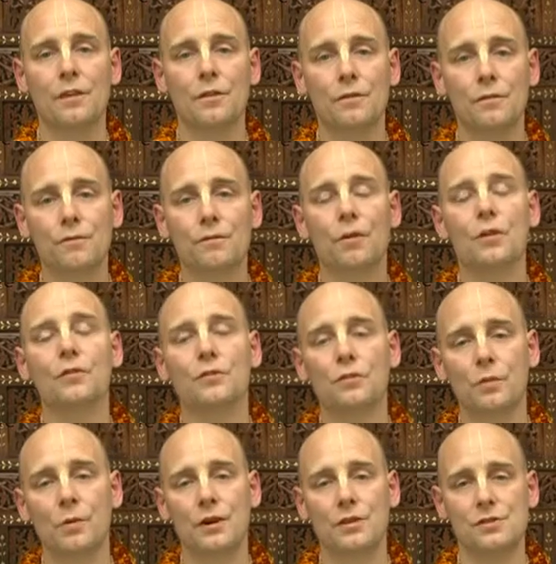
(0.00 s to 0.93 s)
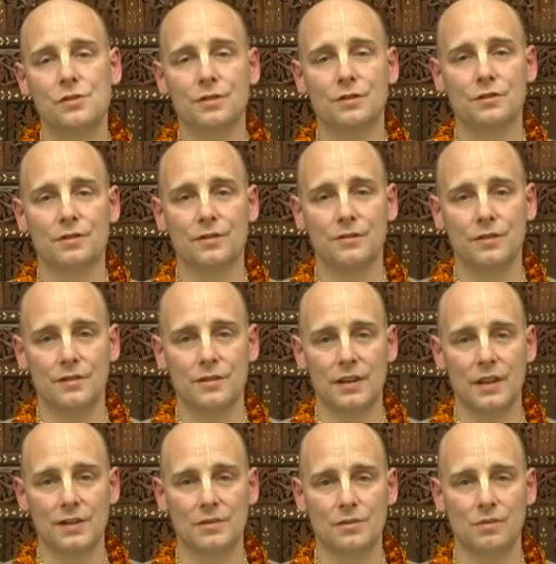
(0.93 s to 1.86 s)
the first questions of the
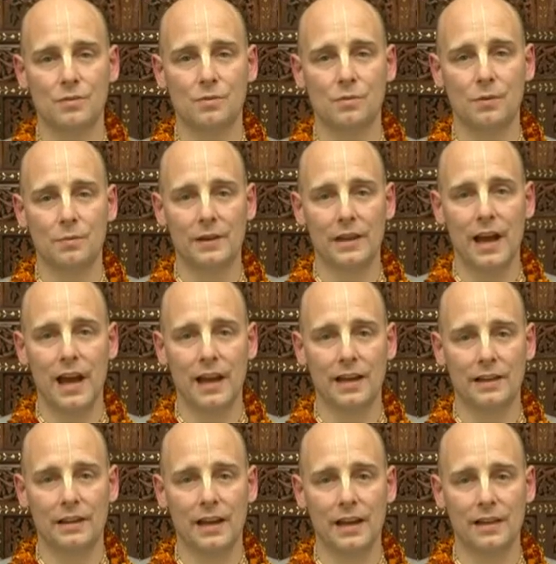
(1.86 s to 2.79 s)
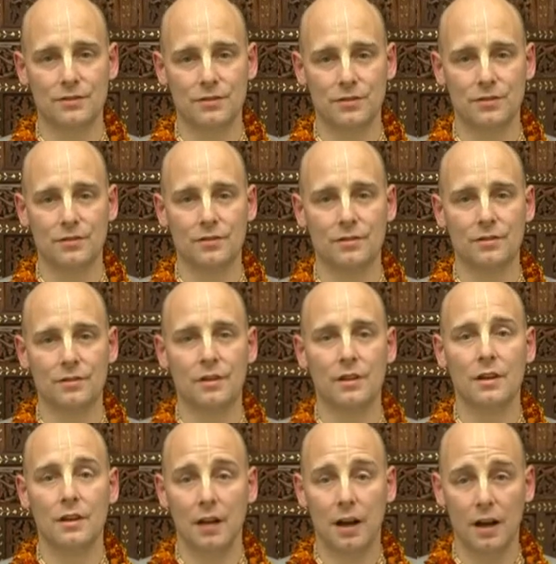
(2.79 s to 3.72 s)
sages will be answered,
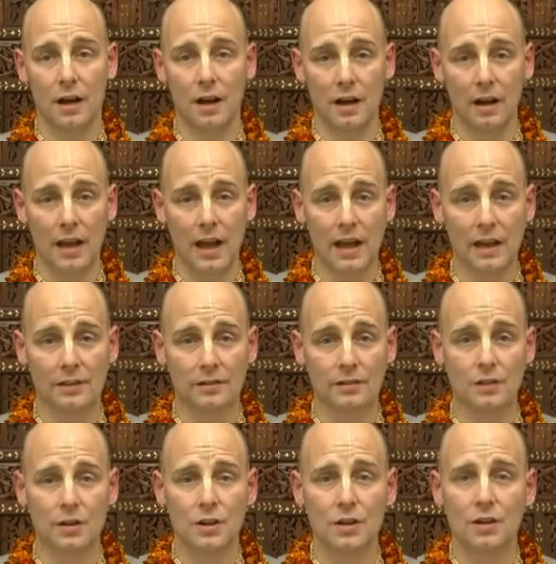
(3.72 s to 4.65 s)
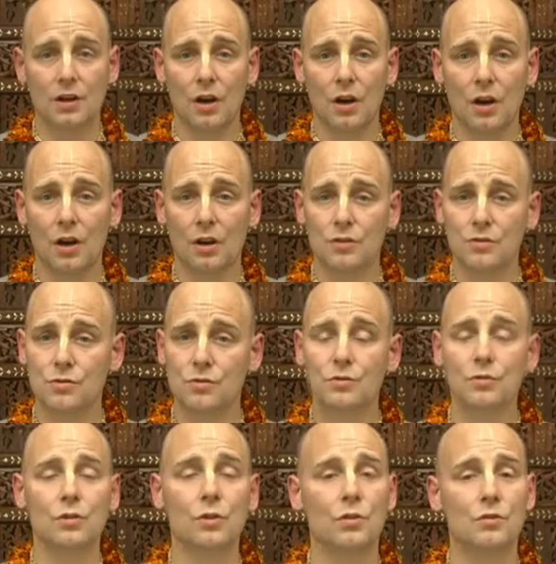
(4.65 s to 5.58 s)
uh, and uh,
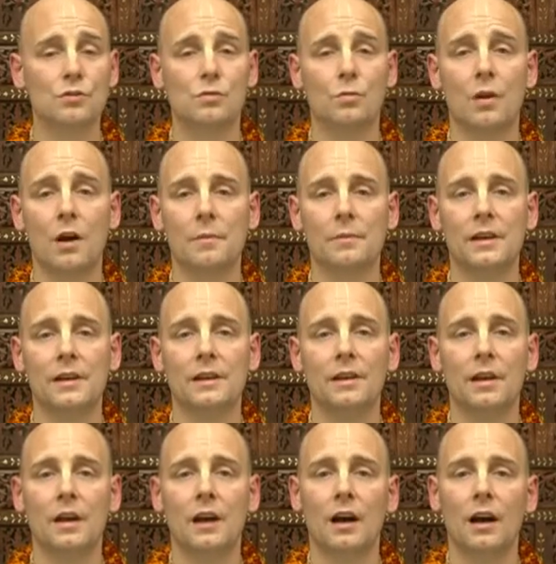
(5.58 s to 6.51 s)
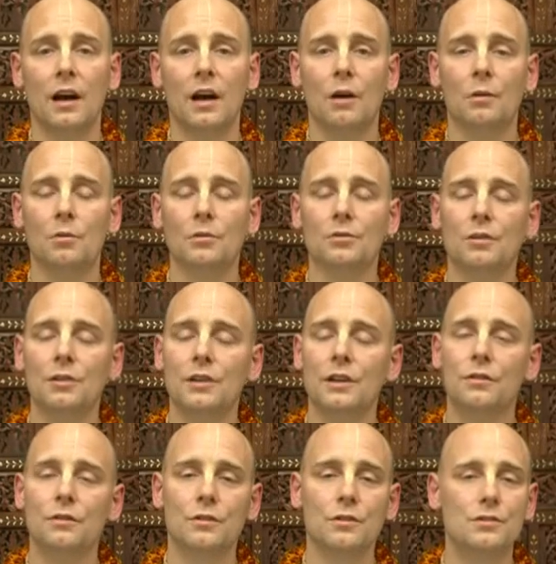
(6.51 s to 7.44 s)
Suta Goswami uh, will
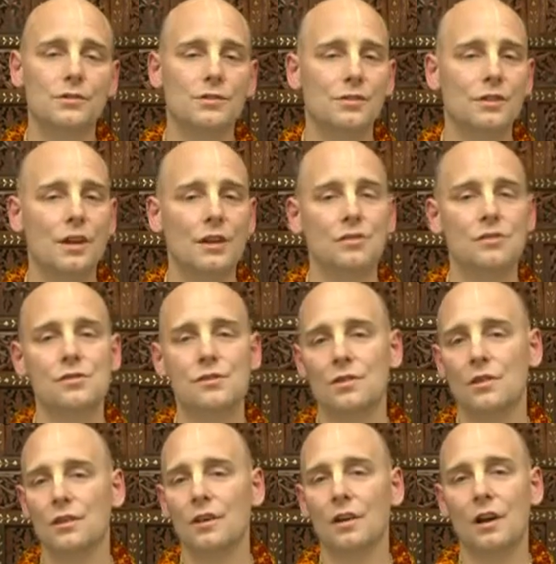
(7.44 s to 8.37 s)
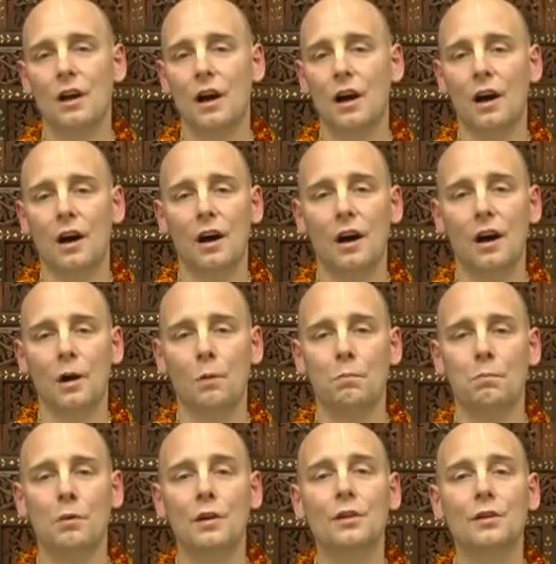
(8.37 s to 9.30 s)
deliver such uh, a
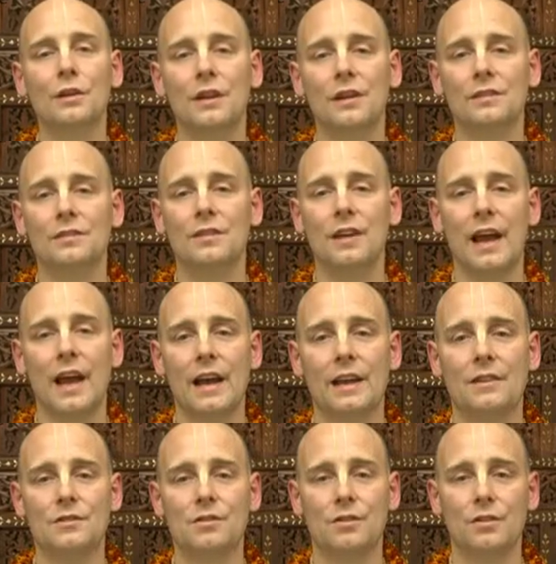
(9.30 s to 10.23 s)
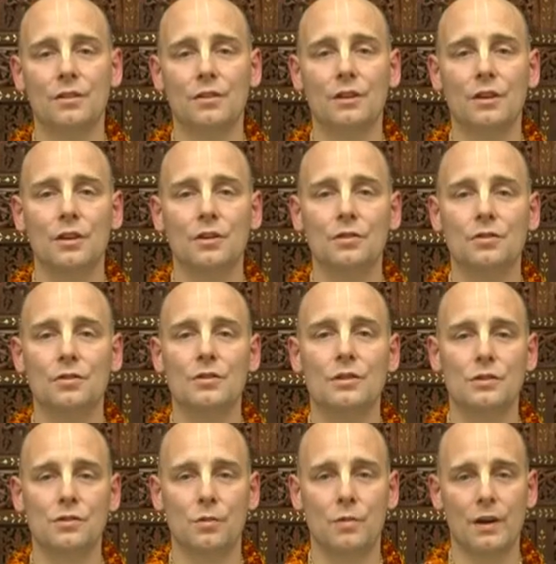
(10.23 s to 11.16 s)
brilliant answer to
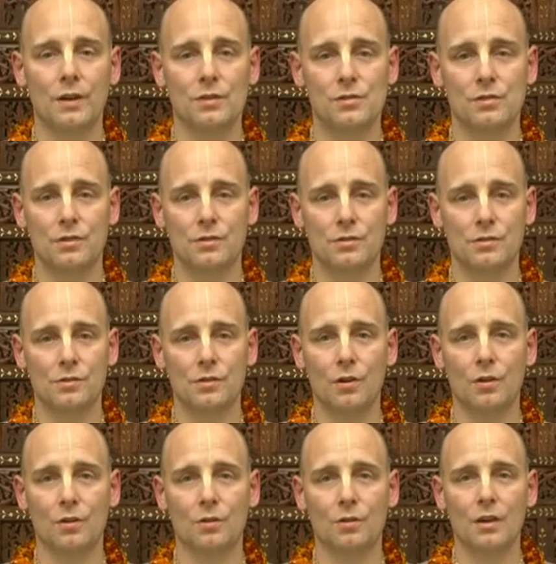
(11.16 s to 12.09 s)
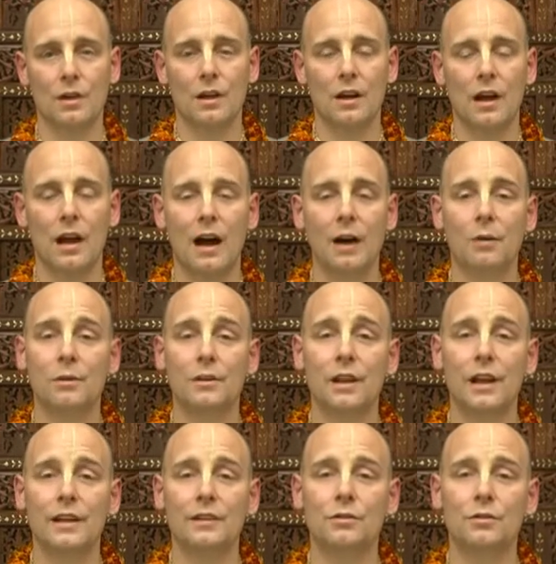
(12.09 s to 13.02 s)
this question. So I would
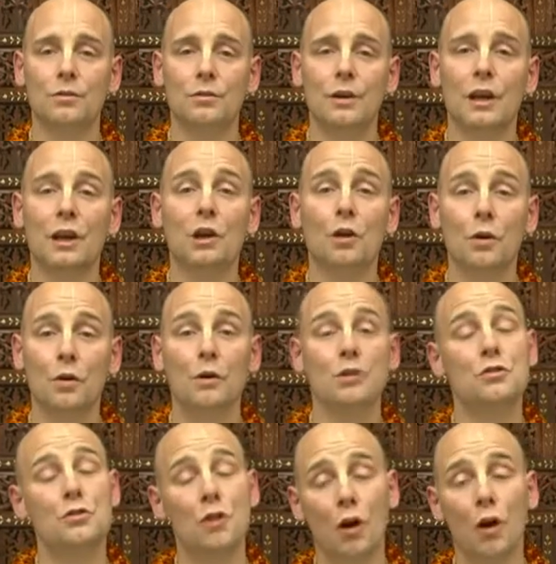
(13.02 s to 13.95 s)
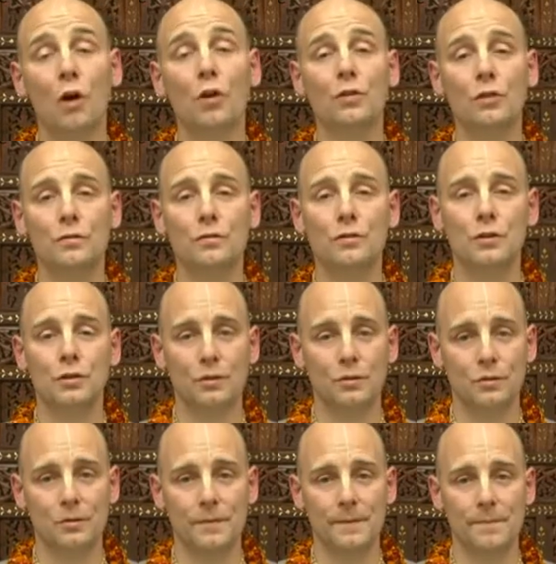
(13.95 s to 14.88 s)
like to encourage all of
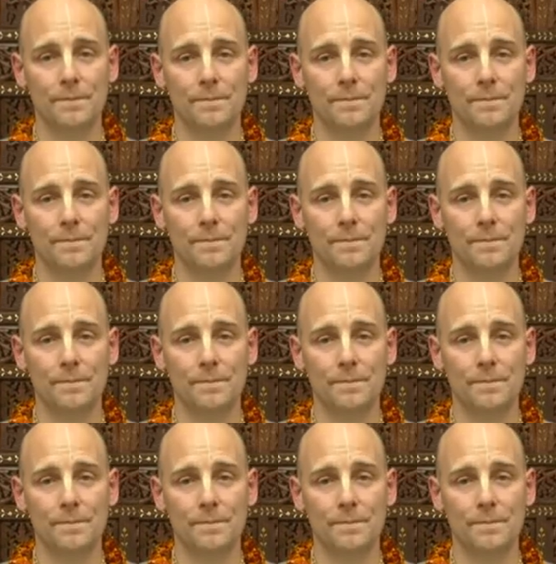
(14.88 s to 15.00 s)
you